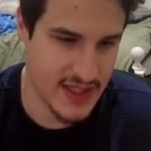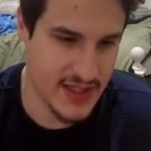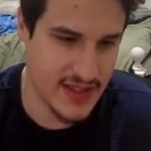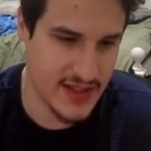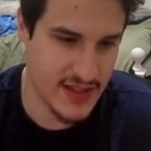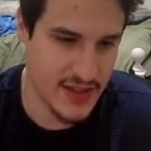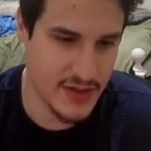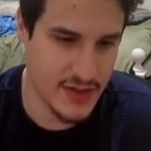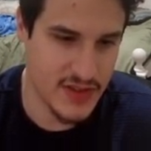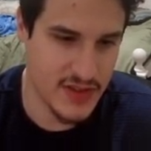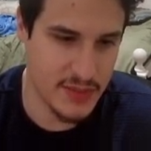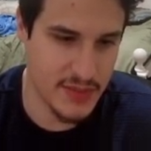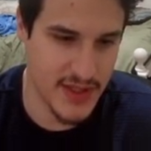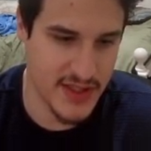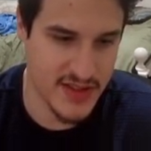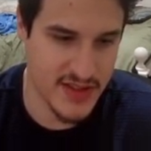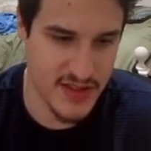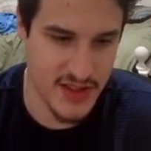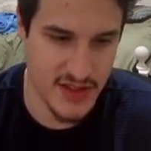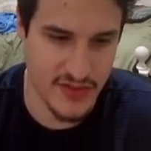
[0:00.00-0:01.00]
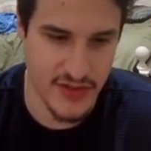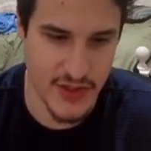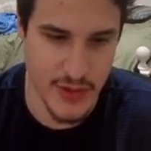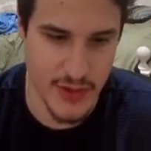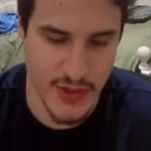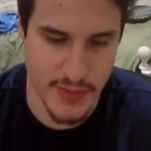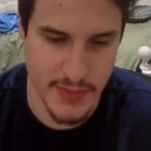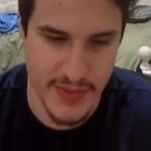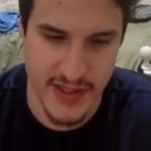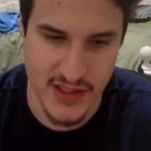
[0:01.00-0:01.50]
You seem nice enough. You
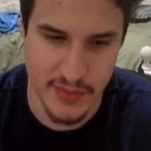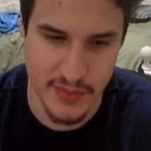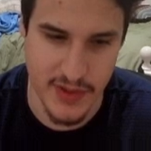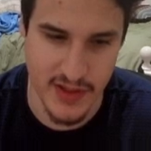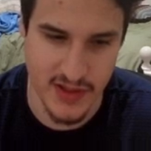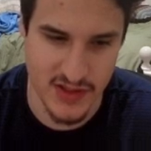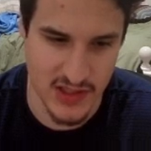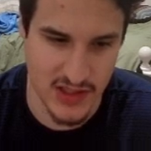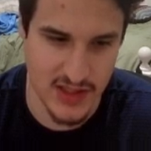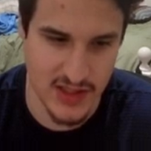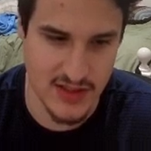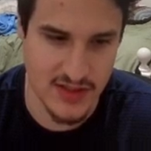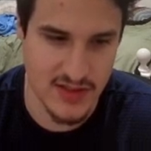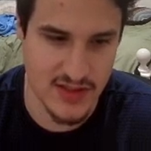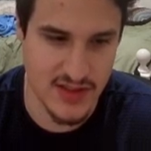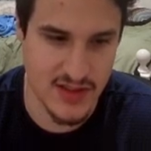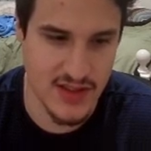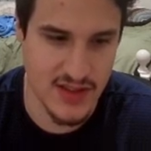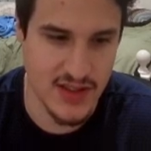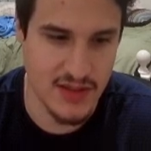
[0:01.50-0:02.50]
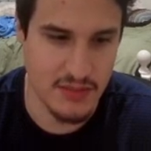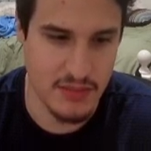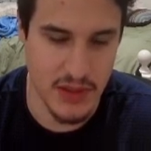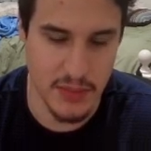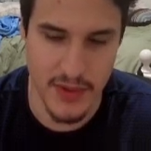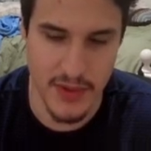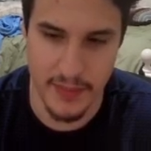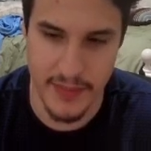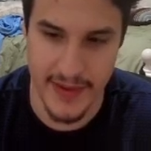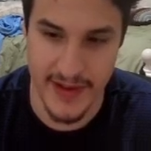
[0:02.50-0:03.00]
respect bugs at least.
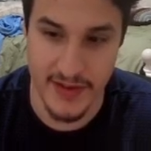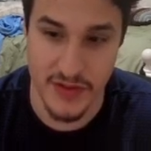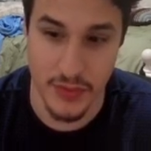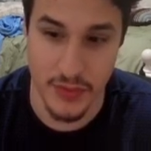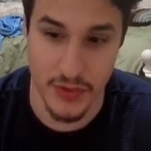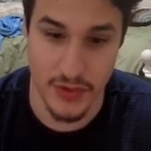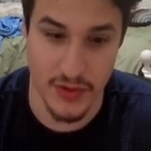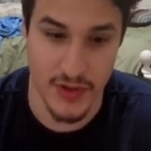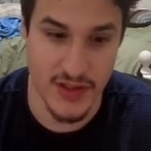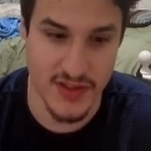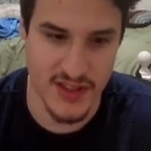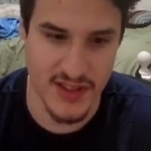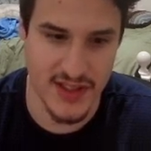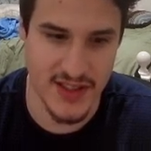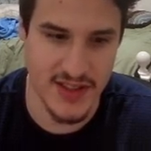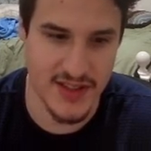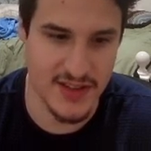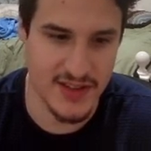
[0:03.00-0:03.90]
Maybe your paths will cross again."